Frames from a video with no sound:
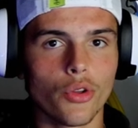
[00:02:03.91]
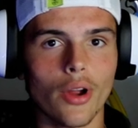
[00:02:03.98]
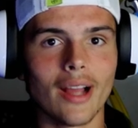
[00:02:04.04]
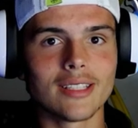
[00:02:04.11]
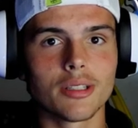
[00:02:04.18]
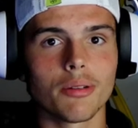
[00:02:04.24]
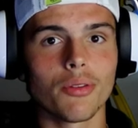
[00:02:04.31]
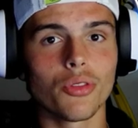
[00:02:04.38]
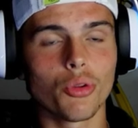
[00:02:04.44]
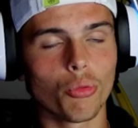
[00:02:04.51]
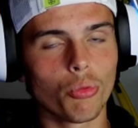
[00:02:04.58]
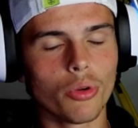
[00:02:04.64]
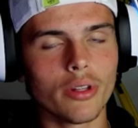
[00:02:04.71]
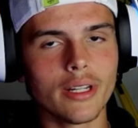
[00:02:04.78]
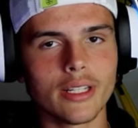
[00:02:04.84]
There hasn't
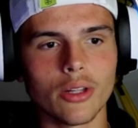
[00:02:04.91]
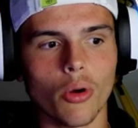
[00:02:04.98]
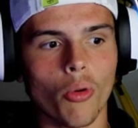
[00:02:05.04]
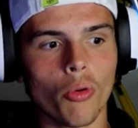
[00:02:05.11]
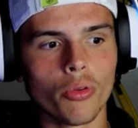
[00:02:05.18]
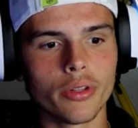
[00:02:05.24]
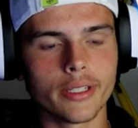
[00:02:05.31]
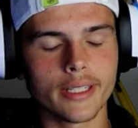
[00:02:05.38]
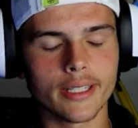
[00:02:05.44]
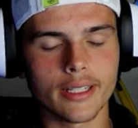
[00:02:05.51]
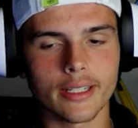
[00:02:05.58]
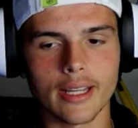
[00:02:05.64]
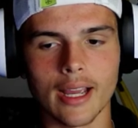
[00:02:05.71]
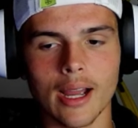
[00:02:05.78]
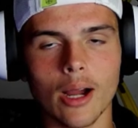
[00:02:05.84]
they're really the
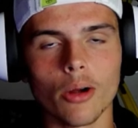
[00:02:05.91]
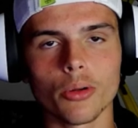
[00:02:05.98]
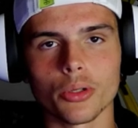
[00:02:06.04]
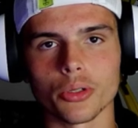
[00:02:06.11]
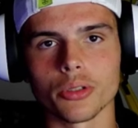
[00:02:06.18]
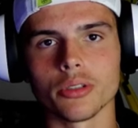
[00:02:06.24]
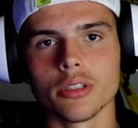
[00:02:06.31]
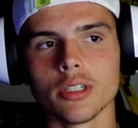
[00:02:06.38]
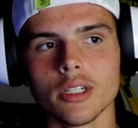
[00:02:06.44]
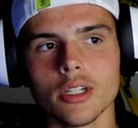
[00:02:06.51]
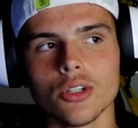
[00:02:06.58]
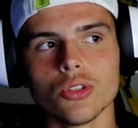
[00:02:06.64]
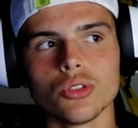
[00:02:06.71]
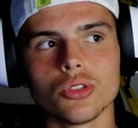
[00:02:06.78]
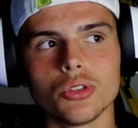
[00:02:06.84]
only counter
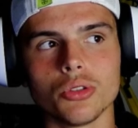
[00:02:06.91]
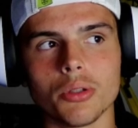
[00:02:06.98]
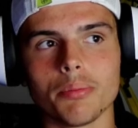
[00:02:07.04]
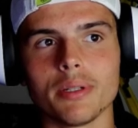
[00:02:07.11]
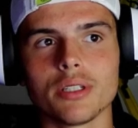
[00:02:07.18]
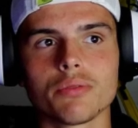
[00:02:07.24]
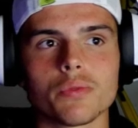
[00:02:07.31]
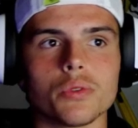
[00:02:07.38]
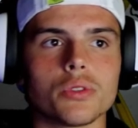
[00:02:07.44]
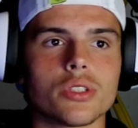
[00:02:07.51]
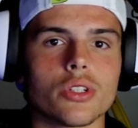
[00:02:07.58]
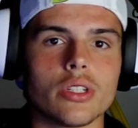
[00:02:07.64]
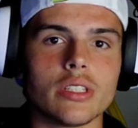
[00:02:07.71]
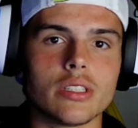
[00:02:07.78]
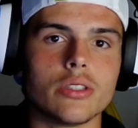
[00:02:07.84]
to the beast
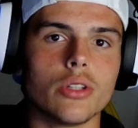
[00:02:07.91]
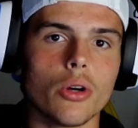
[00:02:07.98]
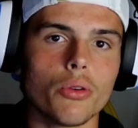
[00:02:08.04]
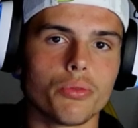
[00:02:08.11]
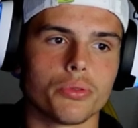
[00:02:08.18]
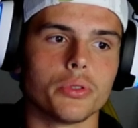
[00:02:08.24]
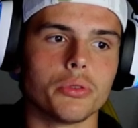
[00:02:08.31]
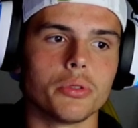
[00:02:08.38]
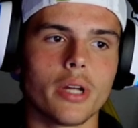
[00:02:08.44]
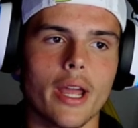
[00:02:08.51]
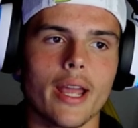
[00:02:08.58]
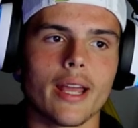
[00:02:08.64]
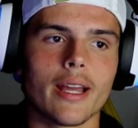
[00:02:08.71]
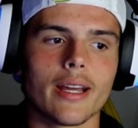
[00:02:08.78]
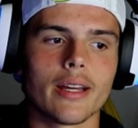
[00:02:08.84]
fruits is dough fruit
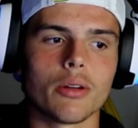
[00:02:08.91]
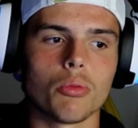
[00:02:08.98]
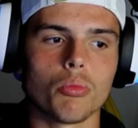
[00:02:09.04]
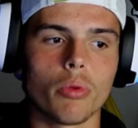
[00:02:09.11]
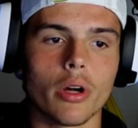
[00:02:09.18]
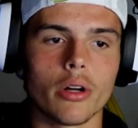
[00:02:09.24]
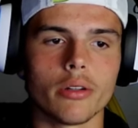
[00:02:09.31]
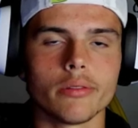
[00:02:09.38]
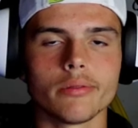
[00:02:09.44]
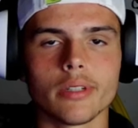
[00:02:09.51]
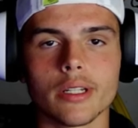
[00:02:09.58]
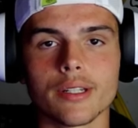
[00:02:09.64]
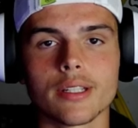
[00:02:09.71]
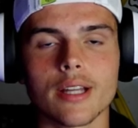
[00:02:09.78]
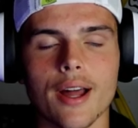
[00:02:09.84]
and
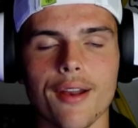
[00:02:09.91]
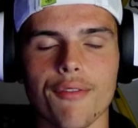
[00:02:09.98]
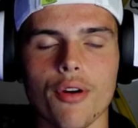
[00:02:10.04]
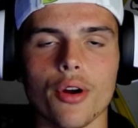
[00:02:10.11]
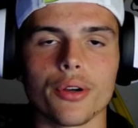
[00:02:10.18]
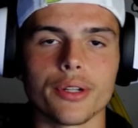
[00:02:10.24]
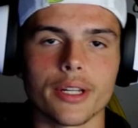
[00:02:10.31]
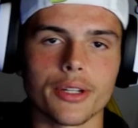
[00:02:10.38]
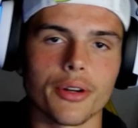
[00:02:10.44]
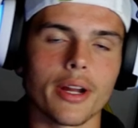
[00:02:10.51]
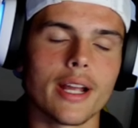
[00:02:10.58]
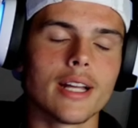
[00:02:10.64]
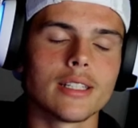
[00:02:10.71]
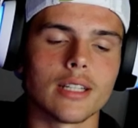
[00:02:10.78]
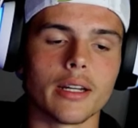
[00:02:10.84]
well it's kind of hard to get
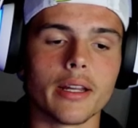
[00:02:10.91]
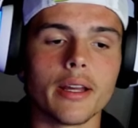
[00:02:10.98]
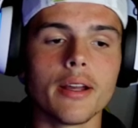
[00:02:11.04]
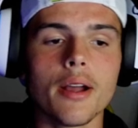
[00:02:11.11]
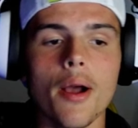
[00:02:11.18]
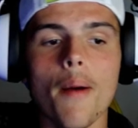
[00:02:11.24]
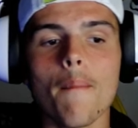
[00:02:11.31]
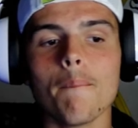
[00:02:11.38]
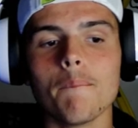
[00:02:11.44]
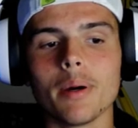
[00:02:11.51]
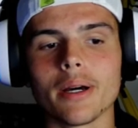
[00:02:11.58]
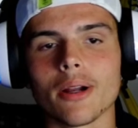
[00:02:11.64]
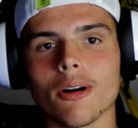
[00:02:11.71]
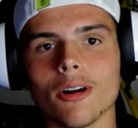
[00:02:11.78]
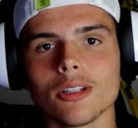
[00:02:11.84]
your hands on it
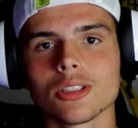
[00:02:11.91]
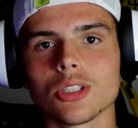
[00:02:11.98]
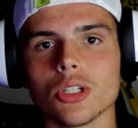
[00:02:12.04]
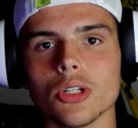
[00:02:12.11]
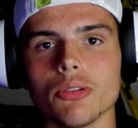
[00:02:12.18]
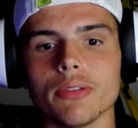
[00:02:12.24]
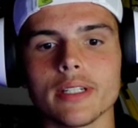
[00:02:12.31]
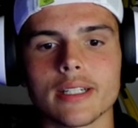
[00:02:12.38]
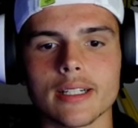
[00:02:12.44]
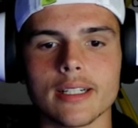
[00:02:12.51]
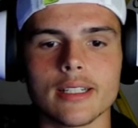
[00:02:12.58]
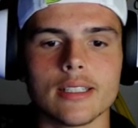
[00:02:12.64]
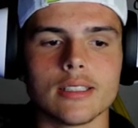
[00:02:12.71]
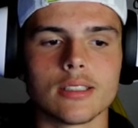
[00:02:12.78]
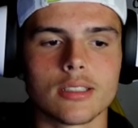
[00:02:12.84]
but also
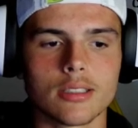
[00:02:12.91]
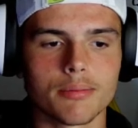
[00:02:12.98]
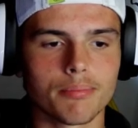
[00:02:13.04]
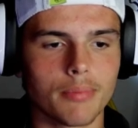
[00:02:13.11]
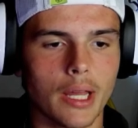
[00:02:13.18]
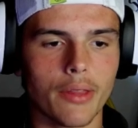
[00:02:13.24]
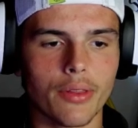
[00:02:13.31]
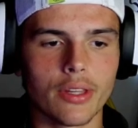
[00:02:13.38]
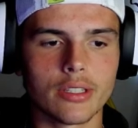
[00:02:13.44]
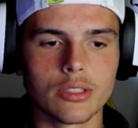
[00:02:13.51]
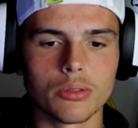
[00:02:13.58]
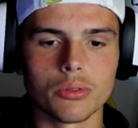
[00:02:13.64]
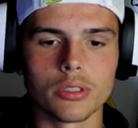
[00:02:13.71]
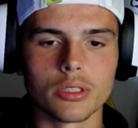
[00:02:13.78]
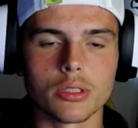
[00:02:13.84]
because man this
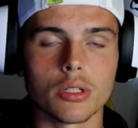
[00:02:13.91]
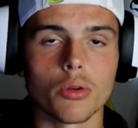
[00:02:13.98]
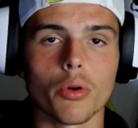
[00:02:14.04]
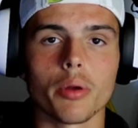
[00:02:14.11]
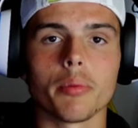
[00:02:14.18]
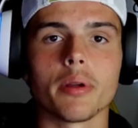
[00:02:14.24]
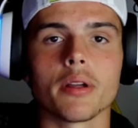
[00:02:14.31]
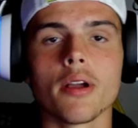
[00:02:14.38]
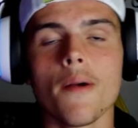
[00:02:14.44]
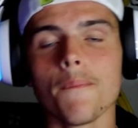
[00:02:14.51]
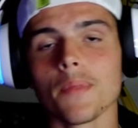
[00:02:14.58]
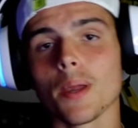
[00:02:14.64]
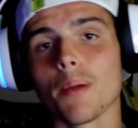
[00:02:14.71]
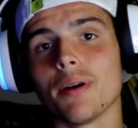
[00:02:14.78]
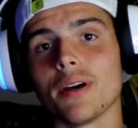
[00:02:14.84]
dude is annoying me
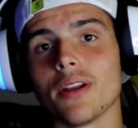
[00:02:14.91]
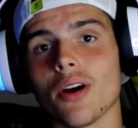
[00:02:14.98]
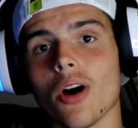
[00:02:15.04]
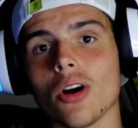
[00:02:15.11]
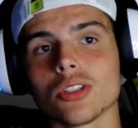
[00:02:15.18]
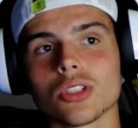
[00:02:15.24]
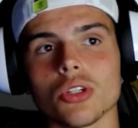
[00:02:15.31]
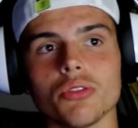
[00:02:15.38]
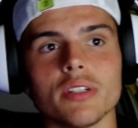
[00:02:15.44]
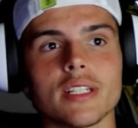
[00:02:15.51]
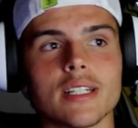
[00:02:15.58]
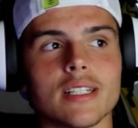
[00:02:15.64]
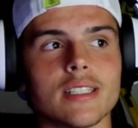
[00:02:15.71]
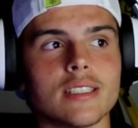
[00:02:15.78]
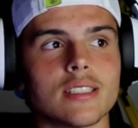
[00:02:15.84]
but also
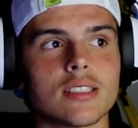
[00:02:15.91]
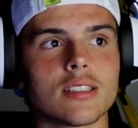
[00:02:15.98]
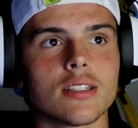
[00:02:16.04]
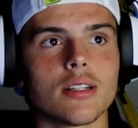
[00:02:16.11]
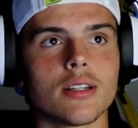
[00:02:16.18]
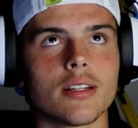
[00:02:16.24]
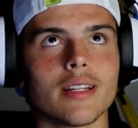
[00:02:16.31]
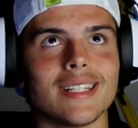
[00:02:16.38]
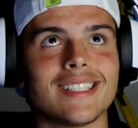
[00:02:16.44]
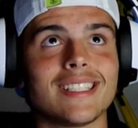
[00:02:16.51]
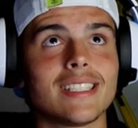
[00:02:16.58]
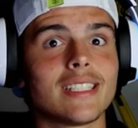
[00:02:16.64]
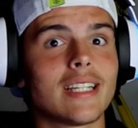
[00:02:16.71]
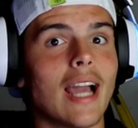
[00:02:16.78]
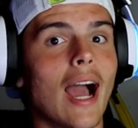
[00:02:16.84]
because
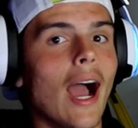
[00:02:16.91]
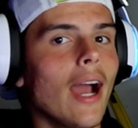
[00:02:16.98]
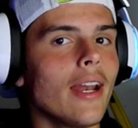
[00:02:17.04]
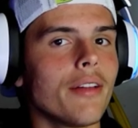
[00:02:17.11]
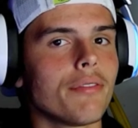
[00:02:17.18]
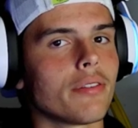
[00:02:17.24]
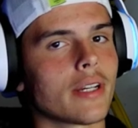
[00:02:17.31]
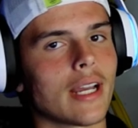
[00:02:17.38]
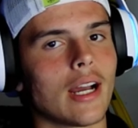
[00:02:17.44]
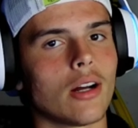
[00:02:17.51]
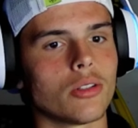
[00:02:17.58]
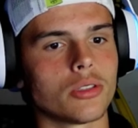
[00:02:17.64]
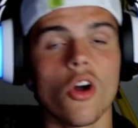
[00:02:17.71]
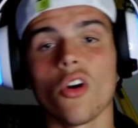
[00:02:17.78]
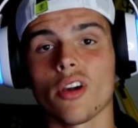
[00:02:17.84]
it's kind of a
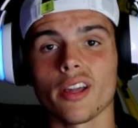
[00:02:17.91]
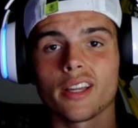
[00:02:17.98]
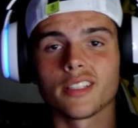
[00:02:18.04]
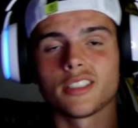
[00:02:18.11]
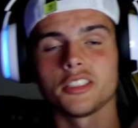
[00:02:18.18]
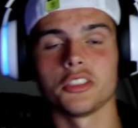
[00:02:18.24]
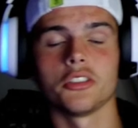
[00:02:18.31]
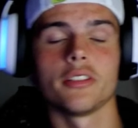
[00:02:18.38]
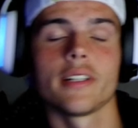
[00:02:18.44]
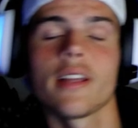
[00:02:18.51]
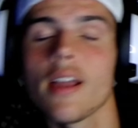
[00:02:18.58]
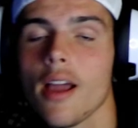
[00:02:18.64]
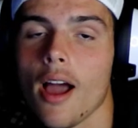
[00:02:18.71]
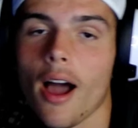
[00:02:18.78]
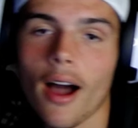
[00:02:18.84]
okay
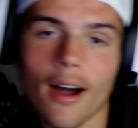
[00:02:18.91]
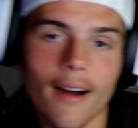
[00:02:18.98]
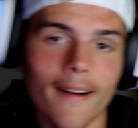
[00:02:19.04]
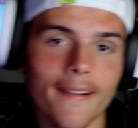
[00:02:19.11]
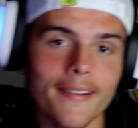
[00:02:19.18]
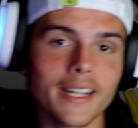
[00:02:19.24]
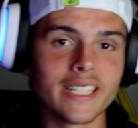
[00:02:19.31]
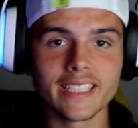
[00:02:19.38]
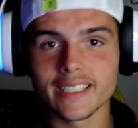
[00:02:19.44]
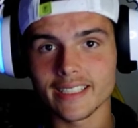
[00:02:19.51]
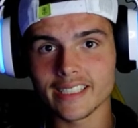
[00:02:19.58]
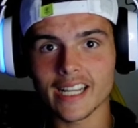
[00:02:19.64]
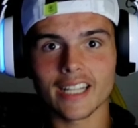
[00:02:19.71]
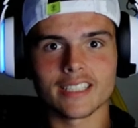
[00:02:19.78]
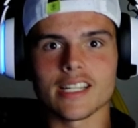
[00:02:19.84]
continuing uh
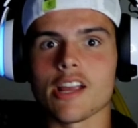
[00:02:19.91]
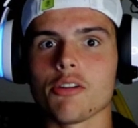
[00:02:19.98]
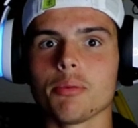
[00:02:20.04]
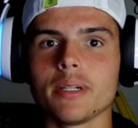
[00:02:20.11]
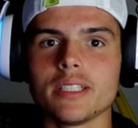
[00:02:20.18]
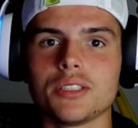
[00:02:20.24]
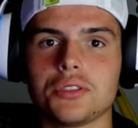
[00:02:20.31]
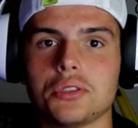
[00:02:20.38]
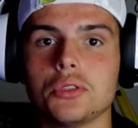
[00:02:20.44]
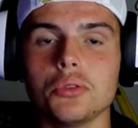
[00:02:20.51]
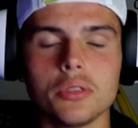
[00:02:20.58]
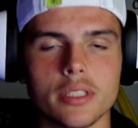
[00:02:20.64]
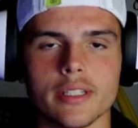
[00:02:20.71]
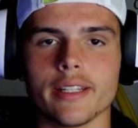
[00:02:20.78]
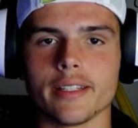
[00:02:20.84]
yes everybody's
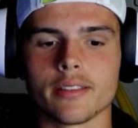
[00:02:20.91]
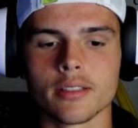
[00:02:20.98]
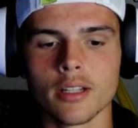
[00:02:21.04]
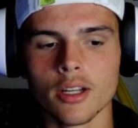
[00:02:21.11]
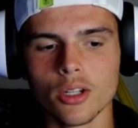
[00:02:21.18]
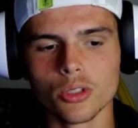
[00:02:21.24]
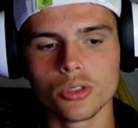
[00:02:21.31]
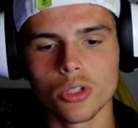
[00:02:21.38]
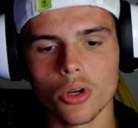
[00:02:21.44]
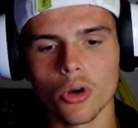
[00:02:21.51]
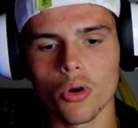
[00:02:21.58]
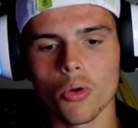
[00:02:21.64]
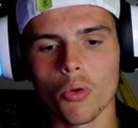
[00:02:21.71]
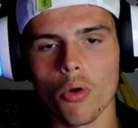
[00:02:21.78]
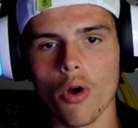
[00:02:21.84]
using it
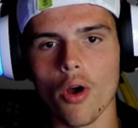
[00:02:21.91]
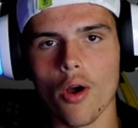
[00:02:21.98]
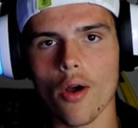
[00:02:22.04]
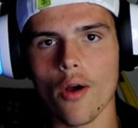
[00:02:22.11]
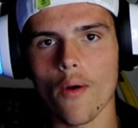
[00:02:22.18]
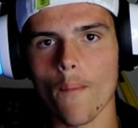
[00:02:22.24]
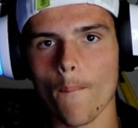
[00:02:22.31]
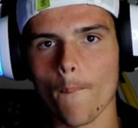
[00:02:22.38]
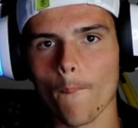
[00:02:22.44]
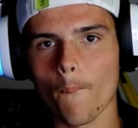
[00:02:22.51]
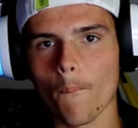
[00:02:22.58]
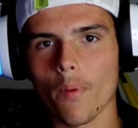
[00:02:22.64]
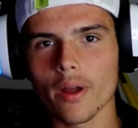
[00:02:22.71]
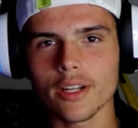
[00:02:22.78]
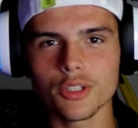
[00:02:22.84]
so,
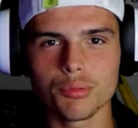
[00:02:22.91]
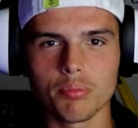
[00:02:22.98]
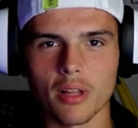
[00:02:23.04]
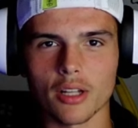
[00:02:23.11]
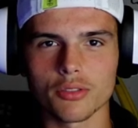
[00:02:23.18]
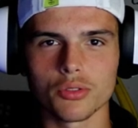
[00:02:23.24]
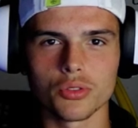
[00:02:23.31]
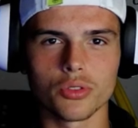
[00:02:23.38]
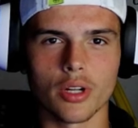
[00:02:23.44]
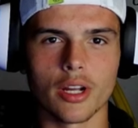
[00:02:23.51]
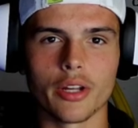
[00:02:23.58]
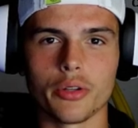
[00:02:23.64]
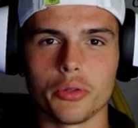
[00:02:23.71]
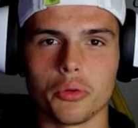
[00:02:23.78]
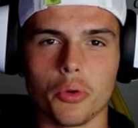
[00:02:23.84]
what is Blockster
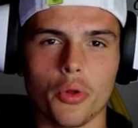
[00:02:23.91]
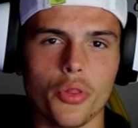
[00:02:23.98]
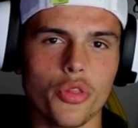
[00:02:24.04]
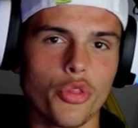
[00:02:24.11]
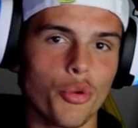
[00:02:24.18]
trying to do?